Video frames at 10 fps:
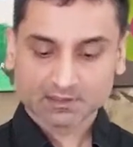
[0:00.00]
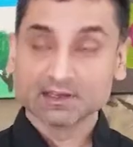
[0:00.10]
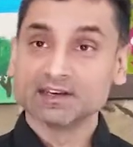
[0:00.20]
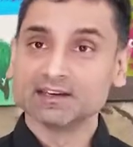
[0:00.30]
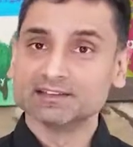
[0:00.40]

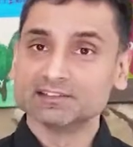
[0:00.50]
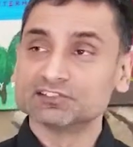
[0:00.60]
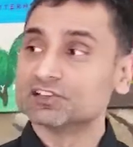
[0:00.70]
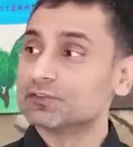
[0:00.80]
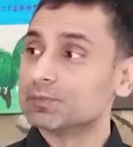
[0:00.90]
And this
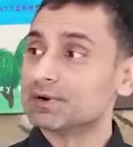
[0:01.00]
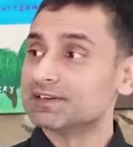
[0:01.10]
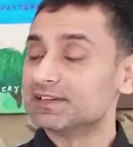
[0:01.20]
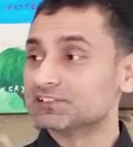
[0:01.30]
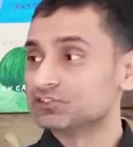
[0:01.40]
other button
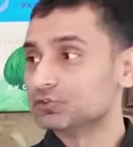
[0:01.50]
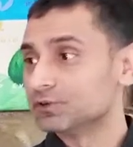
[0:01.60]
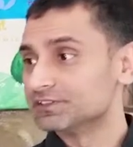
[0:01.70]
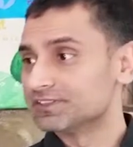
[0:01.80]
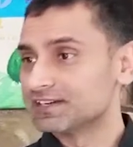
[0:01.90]
next to
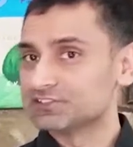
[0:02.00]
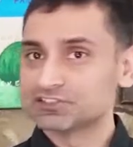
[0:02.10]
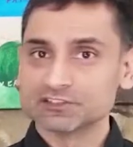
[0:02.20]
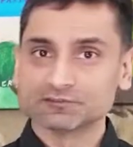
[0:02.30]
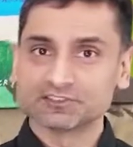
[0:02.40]
it, that
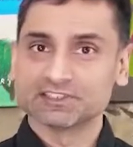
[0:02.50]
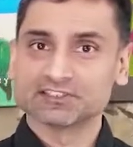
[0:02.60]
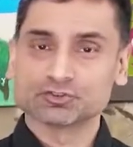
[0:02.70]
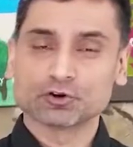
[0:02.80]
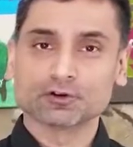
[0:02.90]
shifts the
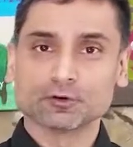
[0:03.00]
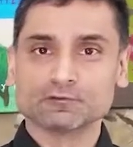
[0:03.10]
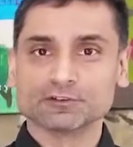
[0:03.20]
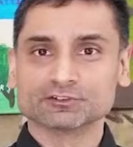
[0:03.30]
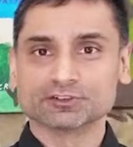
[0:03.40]
chart
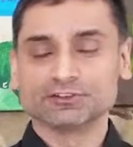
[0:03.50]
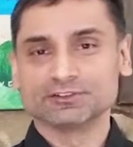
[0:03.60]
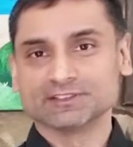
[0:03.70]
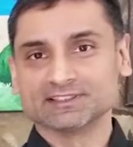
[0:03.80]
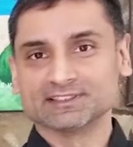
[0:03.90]
over so you
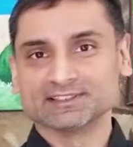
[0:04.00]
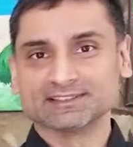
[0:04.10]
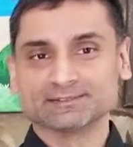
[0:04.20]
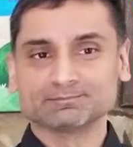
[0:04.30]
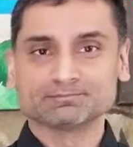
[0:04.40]

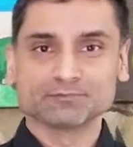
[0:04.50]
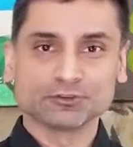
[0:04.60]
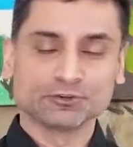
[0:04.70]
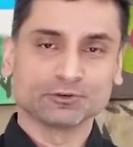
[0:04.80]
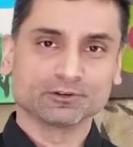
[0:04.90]
can do
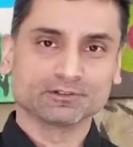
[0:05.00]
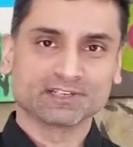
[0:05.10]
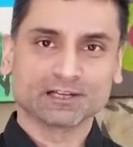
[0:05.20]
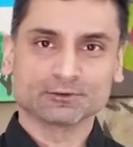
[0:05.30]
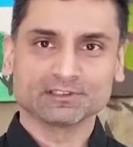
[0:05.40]
your
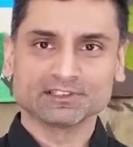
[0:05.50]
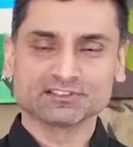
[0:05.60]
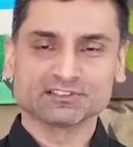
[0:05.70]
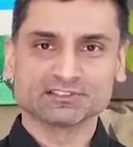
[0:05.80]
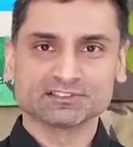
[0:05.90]

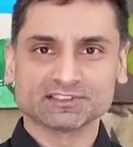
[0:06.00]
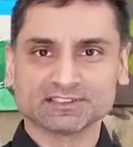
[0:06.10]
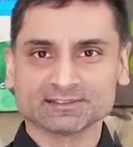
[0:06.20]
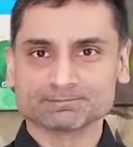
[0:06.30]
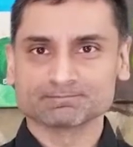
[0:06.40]
calculations,
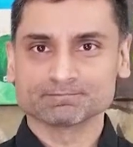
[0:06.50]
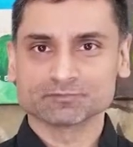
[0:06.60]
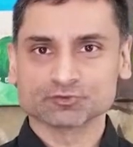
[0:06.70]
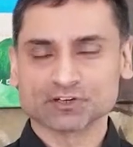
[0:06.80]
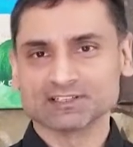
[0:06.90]

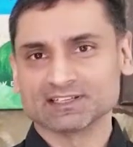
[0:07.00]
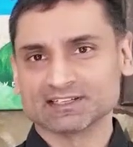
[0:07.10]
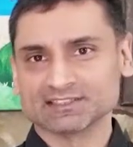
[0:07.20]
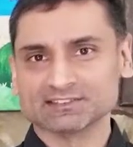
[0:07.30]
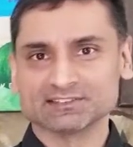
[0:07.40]
trend
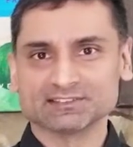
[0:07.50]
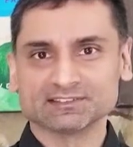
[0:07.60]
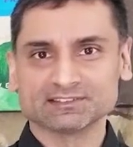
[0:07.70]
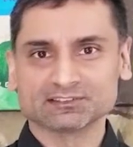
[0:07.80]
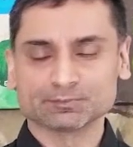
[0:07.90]
lines and
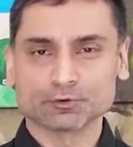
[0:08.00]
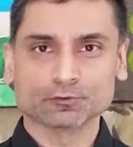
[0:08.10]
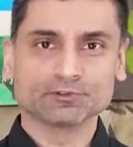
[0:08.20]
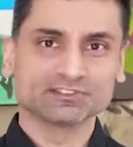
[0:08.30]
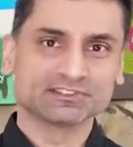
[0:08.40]
support
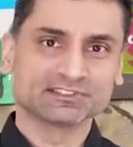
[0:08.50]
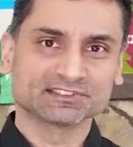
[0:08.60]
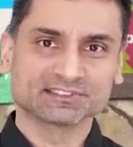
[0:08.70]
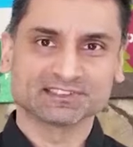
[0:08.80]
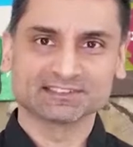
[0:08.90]
resistance
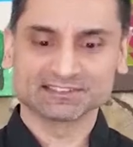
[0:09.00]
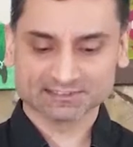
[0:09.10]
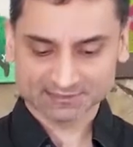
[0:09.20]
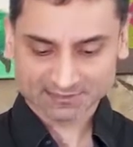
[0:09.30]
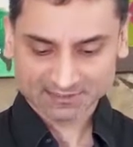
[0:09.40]
lines, and
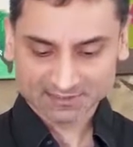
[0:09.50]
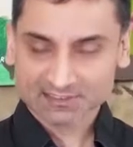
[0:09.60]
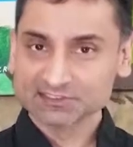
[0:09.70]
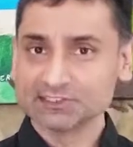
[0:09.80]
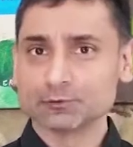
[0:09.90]

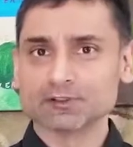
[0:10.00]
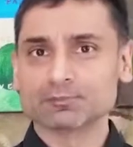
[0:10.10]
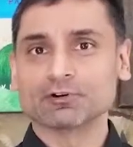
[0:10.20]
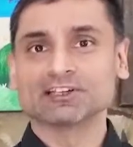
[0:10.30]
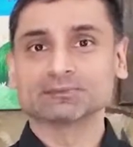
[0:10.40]
see where the
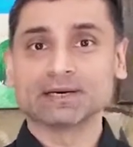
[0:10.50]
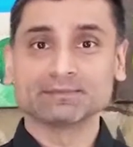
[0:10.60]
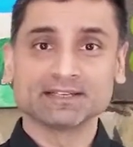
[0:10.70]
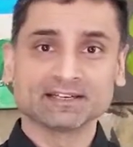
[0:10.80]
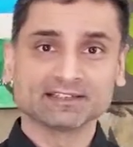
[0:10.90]
price might
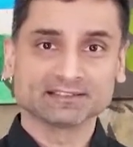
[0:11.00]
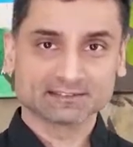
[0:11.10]
be heading.